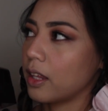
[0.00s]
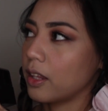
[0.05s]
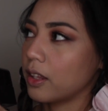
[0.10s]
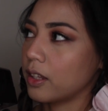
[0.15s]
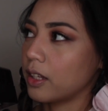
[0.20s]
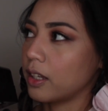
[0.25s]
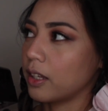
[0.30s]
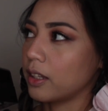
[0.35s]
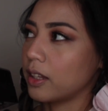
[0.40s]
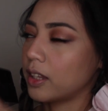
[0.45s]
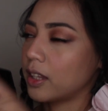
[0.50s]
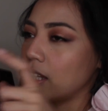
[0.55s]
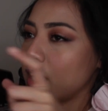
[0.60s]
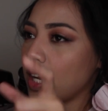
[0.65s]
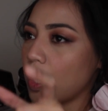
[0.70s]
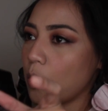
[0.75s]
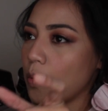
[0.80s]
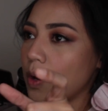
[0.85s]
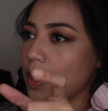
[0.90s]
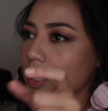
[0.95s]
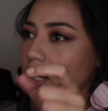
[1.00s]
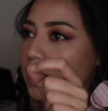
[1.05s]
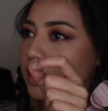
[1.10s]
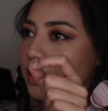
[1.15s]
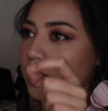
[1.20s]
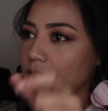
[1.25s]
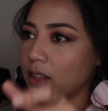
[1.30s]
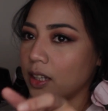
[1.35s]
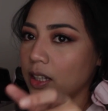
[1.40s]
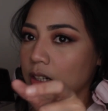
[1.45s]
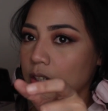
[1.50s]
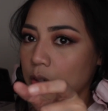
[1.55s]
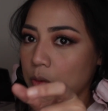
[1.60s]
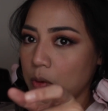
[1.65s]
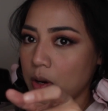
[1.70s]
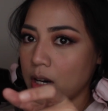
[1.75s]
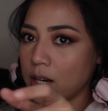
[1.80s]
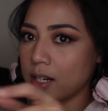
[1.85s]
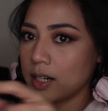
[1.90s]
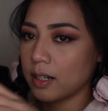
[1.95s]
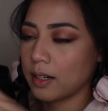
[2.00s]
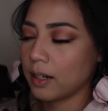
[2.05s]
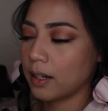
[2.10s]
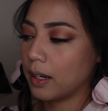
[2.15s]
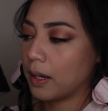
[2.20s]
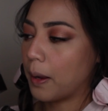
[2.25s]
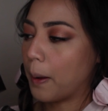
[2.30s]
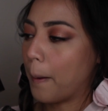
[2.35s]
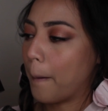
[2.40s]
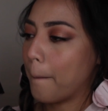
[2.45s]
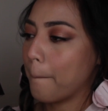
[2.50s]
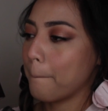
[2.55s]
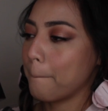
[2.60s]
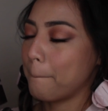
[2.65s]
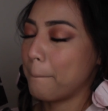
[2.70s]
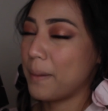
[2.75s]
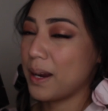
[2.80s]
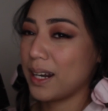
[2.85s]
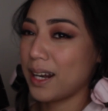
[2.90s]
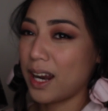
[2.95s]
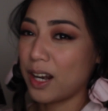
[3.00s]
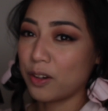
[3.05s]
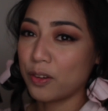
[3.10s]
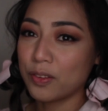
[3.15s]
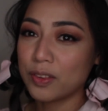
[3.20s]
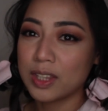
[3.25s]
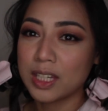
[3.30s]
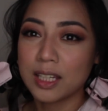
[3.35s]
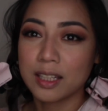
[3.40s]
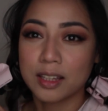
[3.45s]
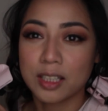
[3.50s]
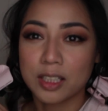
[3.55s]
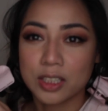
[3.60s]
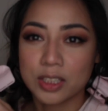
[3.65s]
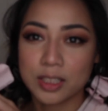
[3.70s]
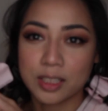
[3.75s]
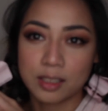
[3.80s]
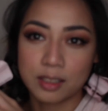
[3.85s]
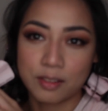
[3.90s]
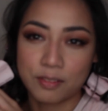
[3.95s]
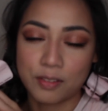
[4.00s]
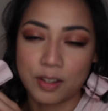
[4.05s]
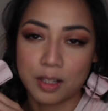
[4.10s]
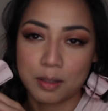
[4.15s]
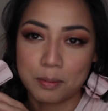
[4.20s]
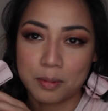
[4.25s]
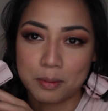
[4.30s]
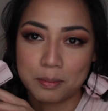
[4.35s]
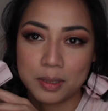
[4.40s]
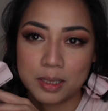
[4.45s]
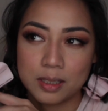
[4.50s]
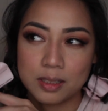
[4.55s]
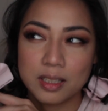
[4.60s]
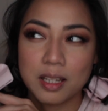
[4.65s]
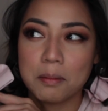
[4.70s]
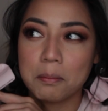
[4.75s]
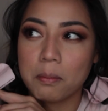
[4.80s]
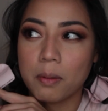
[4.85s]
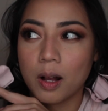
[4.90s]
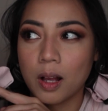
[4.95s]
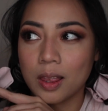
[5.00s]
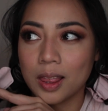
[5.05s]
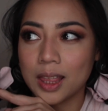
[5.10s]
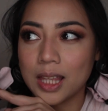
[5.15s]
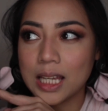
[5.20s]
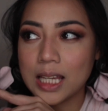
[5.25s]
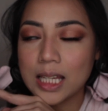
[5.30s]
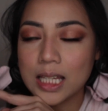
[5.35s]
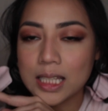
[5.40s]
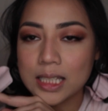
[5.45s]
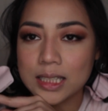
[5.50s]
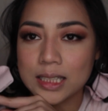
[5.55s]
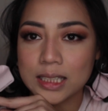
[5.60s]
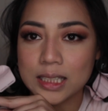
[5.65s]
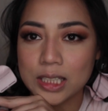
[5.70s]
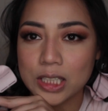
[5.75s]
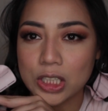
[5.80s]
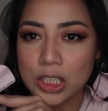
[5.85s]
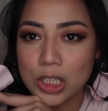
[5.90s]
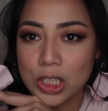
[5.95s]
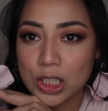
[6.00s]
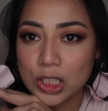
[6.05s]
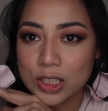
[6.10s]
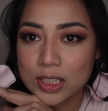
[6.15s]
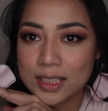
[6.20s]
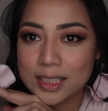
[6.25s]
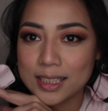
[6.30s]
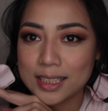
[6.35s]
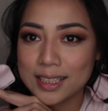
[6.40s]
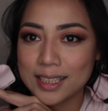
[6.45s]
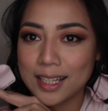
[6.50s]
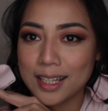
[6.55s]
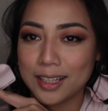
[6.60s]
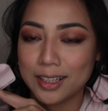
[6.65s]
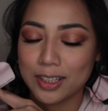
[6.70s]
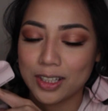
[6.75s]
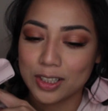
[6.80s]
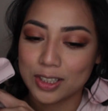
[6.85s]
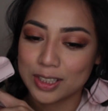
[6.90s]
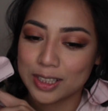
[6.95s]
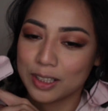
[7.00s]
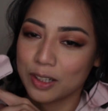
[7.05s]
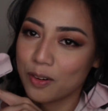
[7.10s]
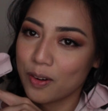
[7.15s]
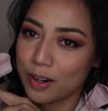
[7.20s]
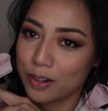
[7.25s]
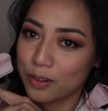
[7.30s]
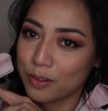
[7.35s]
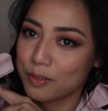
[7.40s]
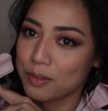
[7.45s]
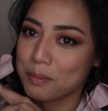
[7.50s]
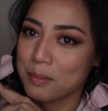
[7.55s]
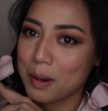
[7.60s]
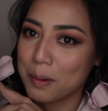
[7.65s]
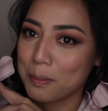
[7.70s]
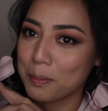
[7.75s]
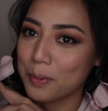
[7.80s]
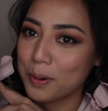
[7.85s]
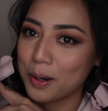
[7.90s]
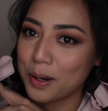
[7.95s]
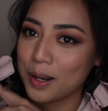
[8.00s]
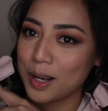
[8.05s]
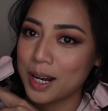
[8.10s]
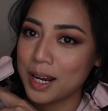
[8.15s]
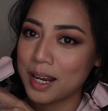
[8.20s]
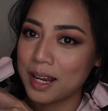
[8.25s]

the thick one and the thinner one, but I don't think they're still available because I bought this years and years ago. I don't remember,